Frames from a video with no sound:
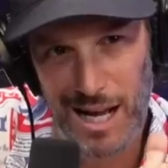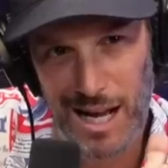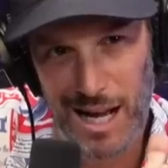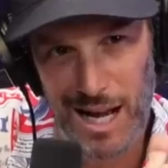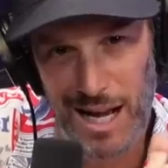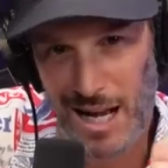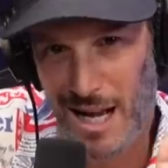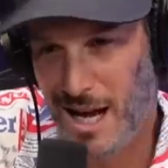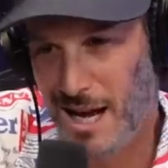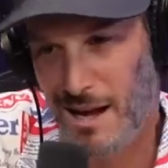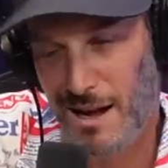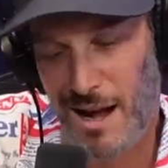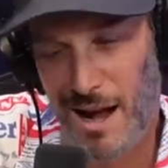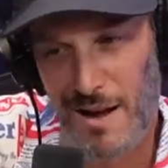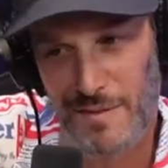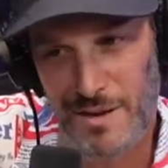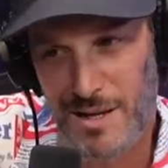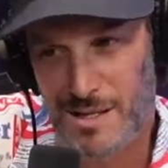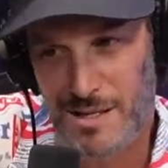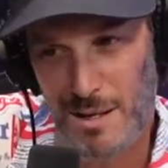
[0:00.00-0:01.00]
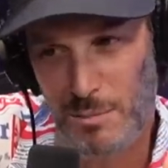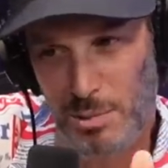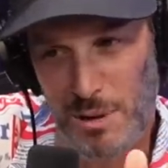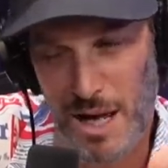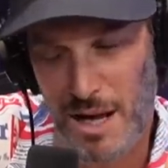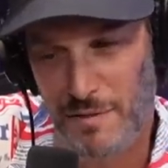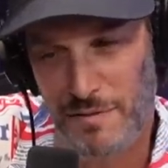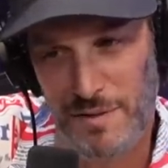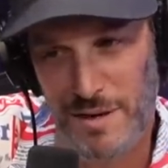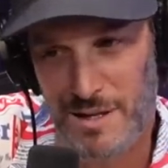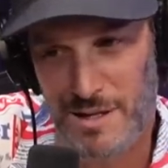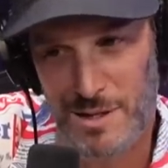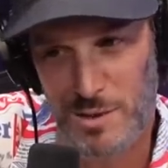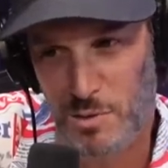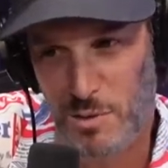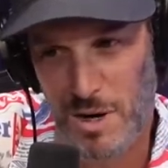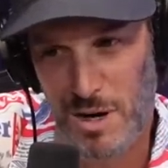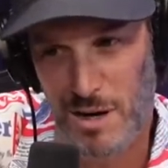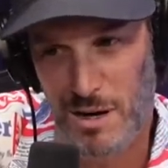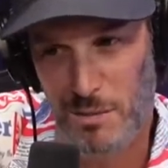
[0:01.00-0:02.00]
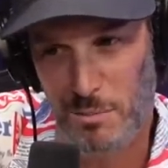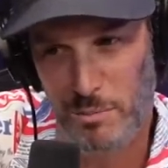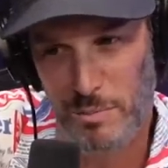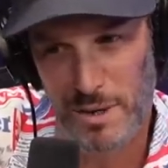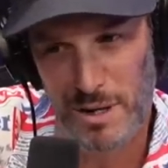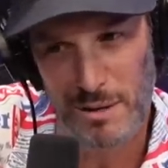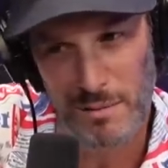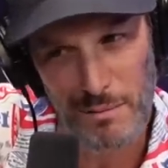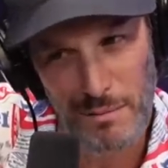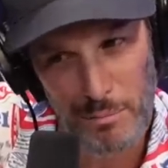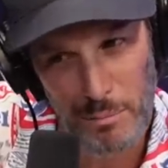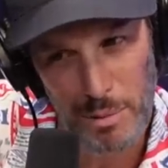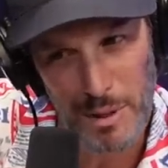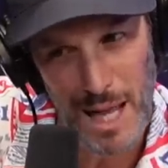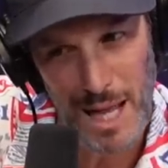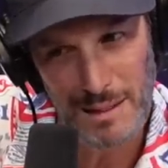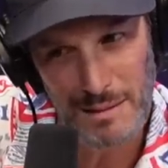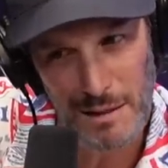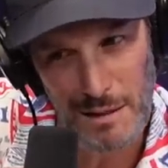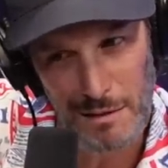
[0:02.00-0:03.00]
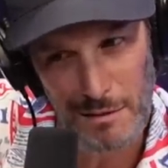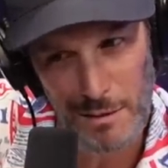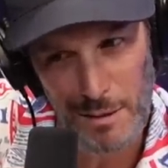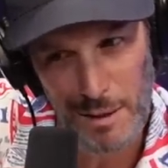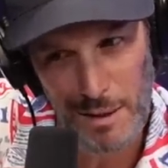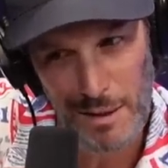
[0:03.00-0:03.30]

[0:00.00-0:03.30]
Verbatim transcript: I, I, obviously, blackface is wrong, but black toe?